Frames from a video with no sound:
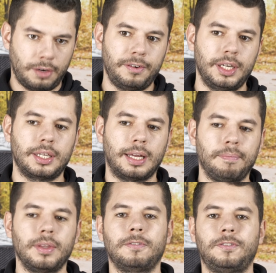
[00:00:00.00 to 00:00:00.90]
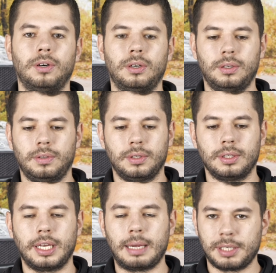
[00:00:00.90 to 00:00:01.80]
offering them for
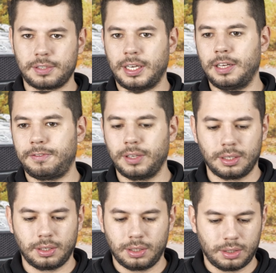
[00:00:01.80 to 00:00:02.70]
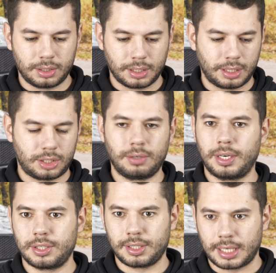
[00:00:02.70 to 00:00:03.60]
the MX-5 in the
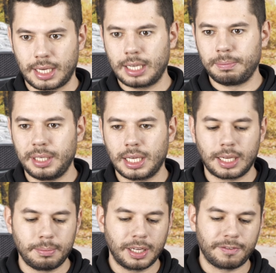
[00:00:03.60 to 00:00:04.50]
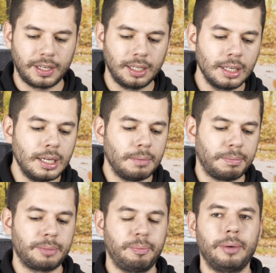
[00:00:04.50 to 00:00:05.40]
generations NA, NB and NBFL,
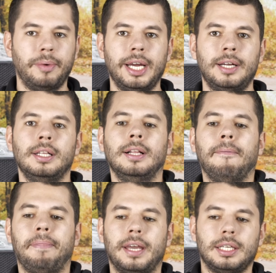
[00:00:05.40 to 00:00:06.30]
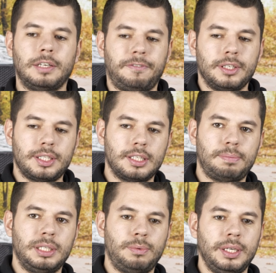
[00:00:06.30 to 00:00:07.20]
but beware, there are differences
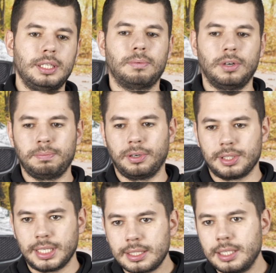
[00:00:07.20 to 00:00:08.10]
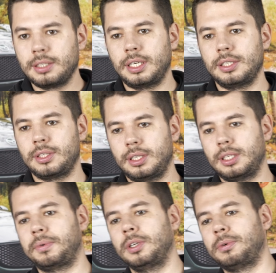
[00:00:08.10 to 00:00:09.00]
between the 1.6 liter engine and
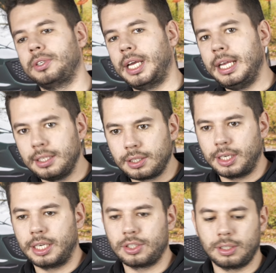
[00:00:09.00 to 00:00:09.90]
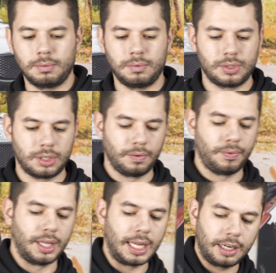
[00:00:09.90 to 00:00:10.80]
the 1.8 liter engine, so
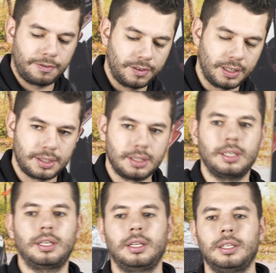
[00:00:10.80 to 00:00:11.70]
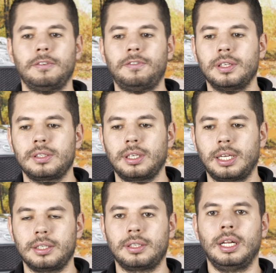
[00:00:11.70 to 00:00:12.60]
the length is a difference
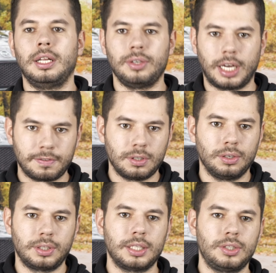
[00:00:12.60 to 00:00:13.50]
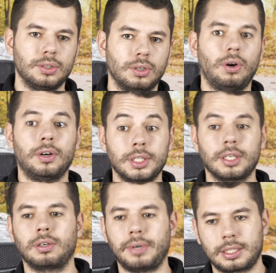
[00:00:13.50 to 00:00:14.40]
and you have to look that you order the
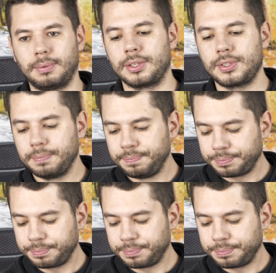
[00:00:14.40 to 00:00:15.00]
correct ones.